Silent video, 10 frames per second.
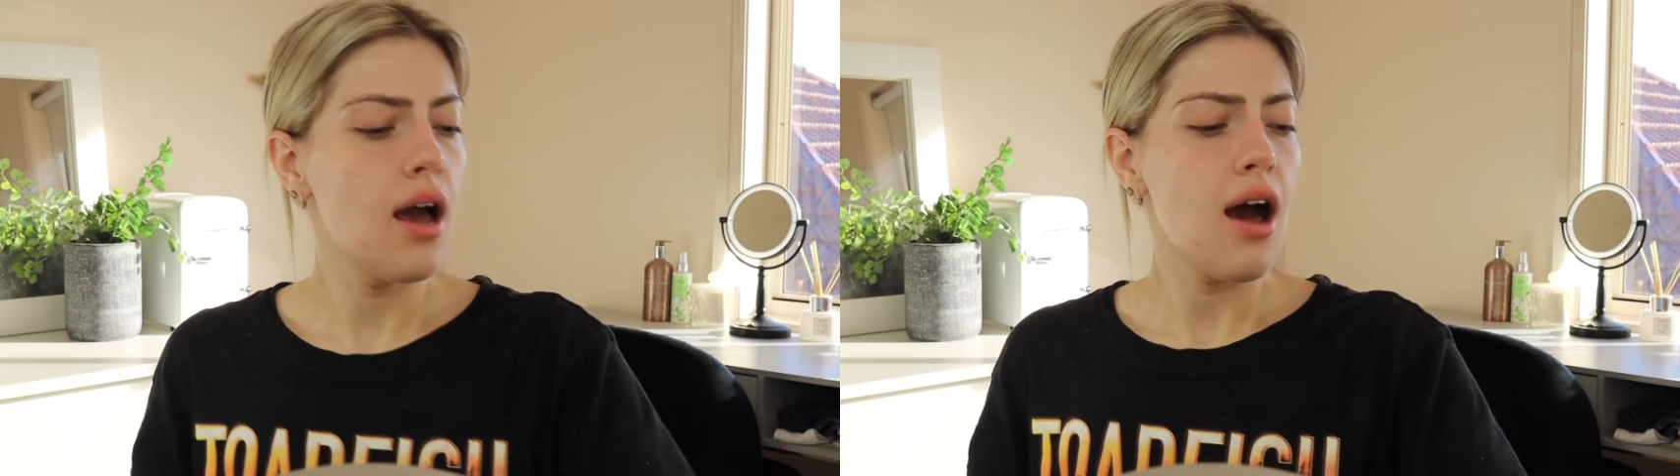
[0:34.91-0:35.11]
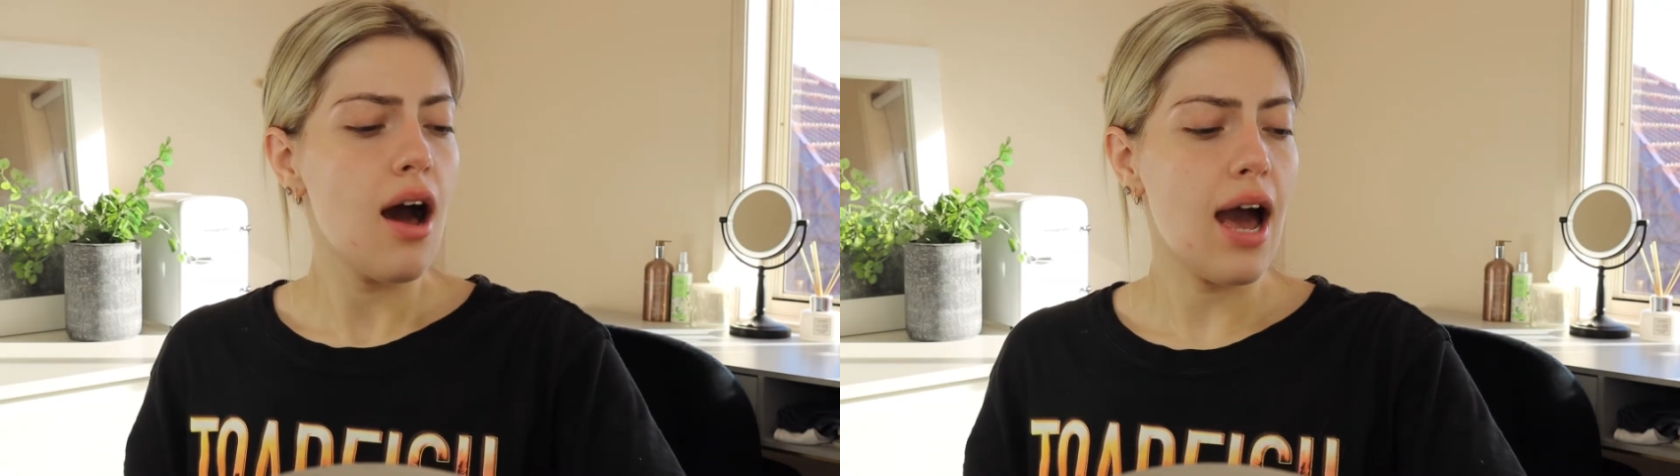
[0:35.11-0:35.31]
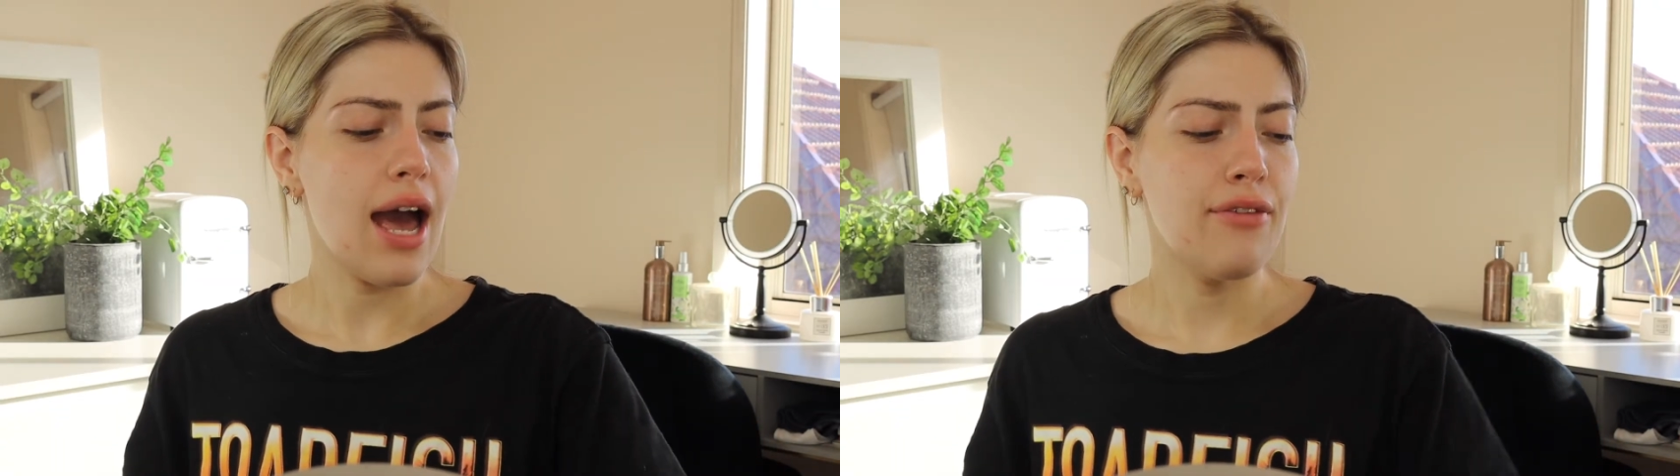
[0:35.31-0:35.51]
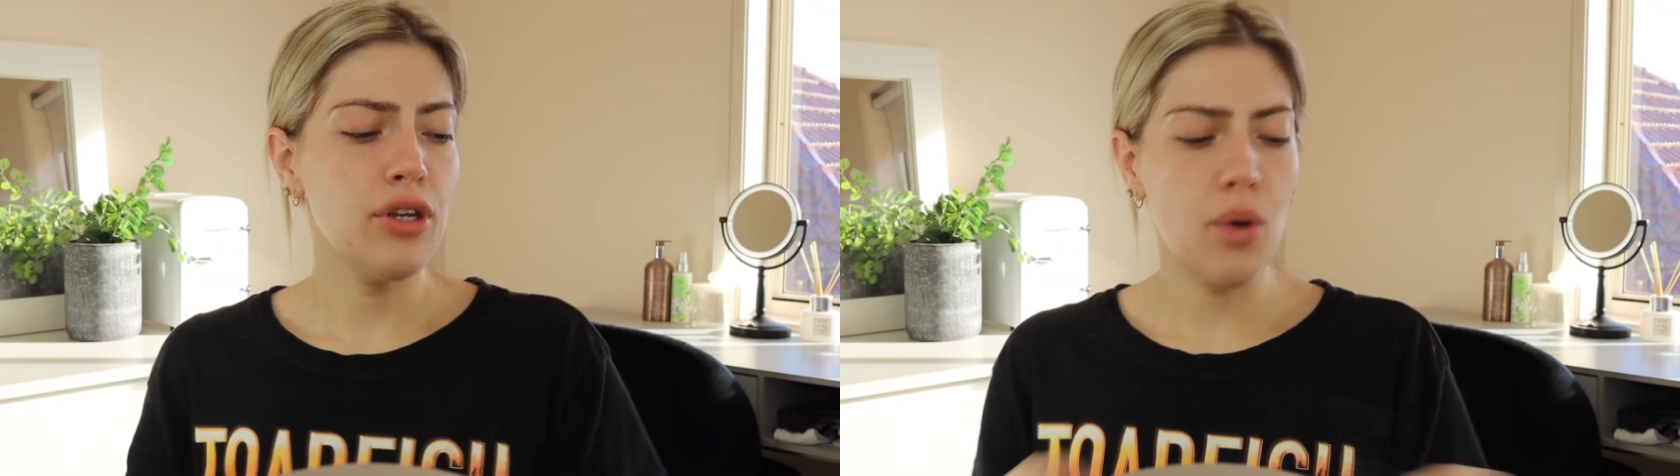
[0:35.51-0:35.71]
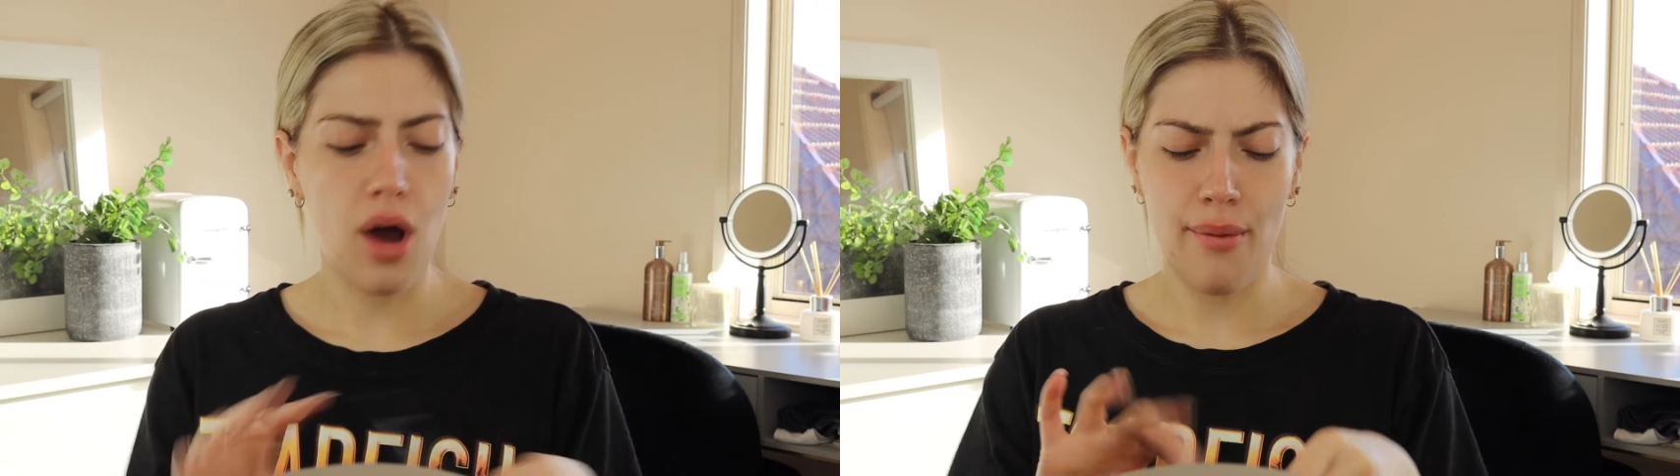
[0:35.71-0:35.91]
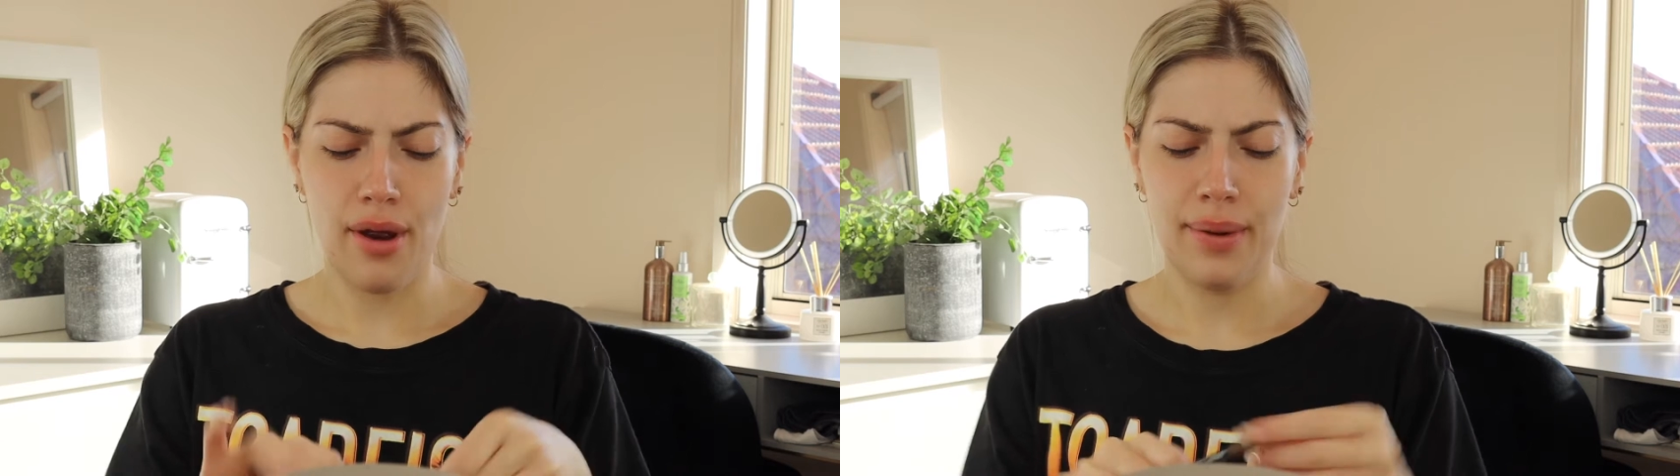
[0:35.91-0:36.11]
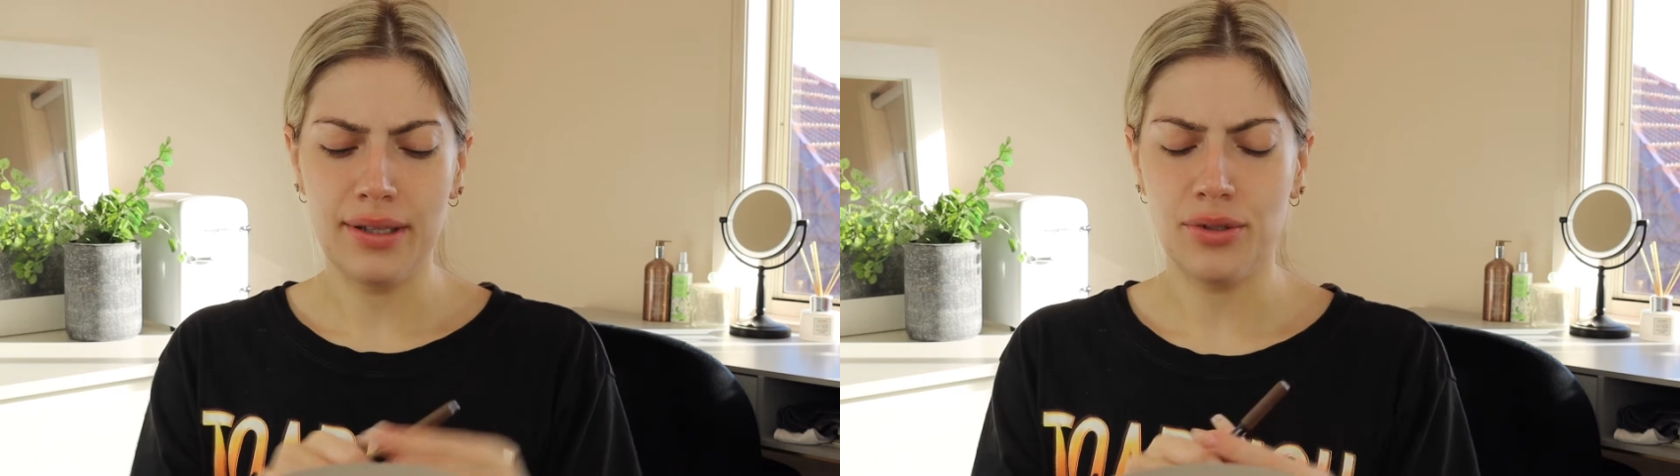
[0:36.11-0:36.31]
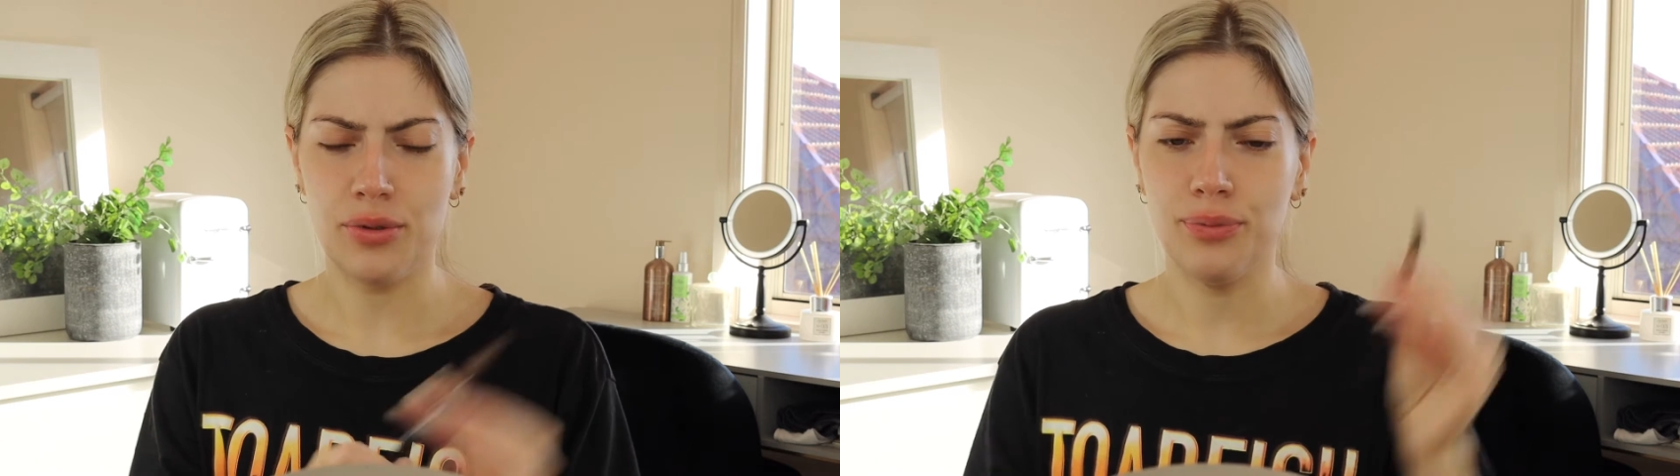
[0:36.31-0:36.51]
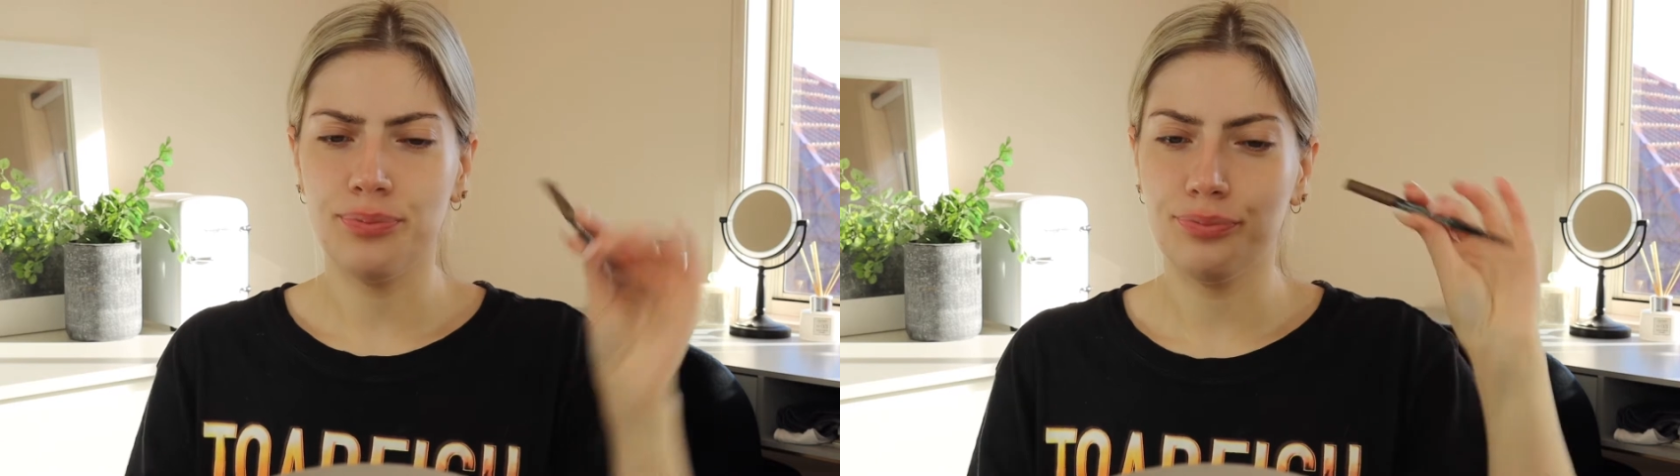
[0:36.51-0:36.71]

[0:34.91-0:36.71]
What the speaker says: I have a new eyebrow pencil.